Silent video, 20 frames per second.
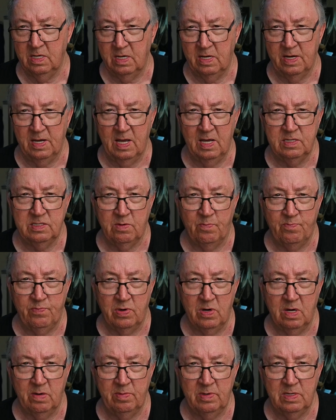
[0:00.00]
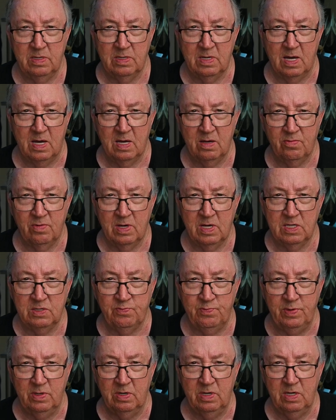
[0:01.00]
in a nice apartment, high rise
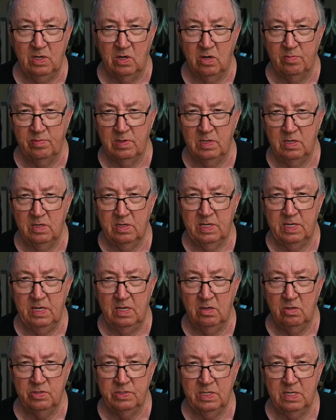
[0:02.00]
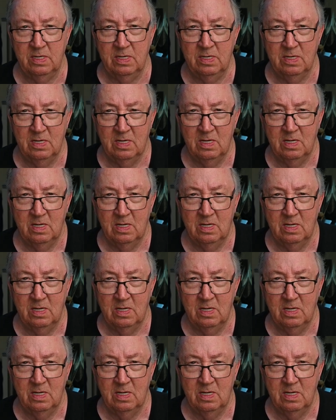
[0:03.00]
building overlooking the ocean,